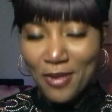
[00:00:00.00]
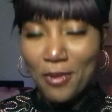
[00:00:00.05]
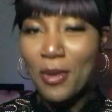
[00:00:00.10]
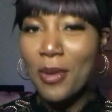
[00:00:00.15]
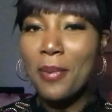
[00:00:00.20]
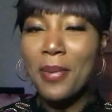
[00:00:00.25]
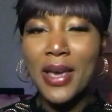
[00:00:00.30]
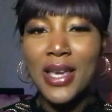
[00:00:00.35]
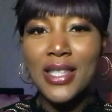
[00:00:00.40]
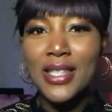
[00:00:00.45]

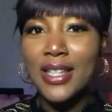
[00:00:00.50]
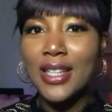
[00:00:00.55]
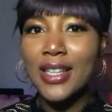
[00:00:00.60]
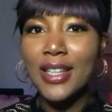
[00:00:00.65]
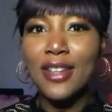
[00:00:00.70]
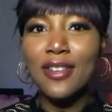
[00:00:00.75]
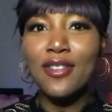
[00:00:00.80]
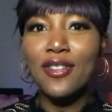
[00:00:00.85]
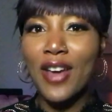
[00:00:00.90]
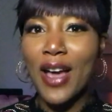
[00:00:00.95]
We're
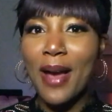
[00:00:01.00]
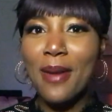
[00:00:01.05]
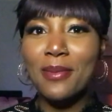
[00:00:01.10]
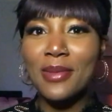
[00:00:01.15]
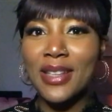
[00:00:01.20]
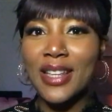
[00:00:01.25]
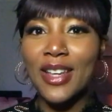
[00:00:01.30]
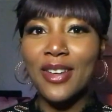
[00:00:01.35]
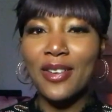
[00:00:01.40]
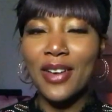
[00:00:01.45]
basically
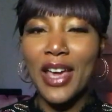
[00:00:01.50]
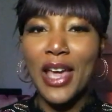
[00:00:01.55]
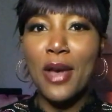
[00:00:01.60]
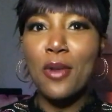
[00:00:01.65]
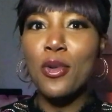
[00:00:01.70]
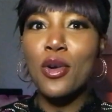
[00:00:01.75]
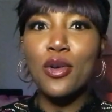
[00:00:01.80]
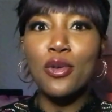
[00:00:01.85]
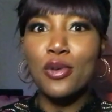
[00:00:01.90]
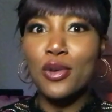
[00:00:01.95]
family, okay?
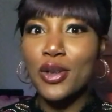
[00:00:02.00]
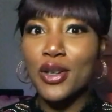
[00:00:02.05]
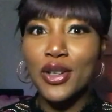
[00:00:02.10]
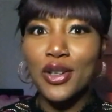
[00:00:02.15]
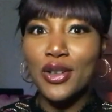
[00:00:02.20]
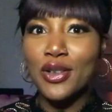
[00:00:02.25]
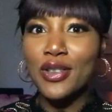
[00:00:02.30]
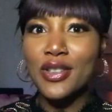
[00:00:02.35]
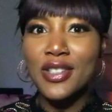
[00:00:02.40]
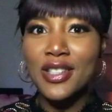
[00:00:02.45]
We're
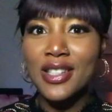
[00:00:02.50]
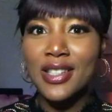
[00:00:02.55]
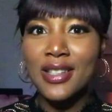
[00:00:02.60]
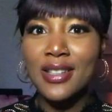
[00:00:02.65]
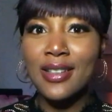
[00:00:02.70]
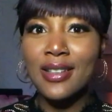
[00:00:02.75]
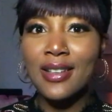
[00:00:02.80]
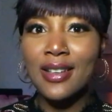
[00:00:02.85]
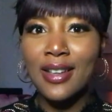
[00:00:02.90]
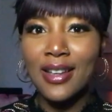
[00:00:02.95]
royals,
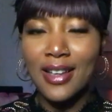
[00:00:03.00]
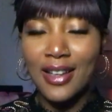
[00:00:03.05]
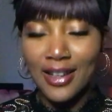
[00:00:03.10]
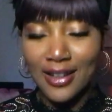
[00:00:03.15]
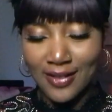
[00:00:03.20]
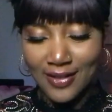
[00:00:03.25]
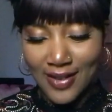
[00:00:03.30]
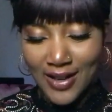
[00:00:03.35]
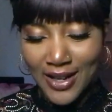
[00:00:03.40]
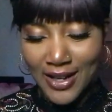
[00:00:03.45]

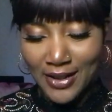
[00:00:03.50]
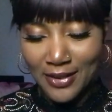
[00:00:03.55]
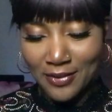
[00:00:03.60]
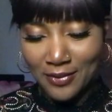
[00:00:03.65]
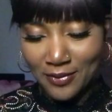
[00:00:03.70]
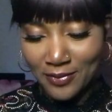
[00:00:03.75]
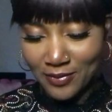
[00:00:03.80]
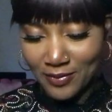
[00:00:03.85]
all right?